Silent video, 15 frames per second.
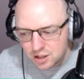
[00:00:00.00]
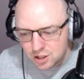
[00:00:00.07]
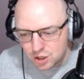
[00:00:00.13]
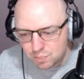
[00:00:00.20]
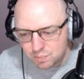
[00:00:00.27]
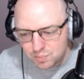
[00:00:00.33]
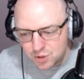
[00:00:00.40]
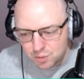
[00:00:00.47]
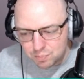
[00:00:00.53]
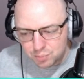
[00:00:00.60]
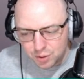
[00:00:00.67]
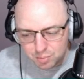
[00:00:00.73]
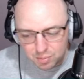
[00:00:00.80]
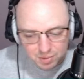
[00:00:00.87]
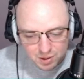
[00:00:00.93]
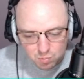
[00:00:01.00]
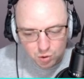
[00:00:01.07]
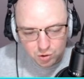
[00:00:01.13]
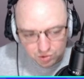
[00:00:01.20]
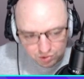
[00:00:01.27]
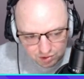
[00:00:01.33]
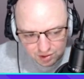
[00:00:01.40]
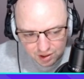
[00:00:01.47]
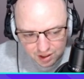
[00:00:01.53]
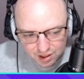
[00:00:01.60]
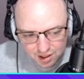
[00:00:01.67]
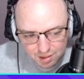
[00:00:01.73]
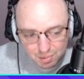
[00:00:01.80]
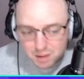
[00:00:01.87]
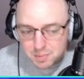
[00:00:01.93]
You probably wouldn't.
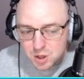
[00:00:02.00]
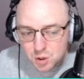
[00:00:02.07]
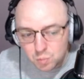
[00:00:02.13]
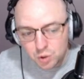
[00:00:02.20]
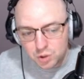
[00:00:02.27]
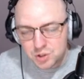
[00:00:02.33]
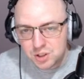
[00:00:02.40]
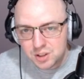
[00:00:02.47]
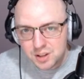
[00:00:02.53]
Maybe you would.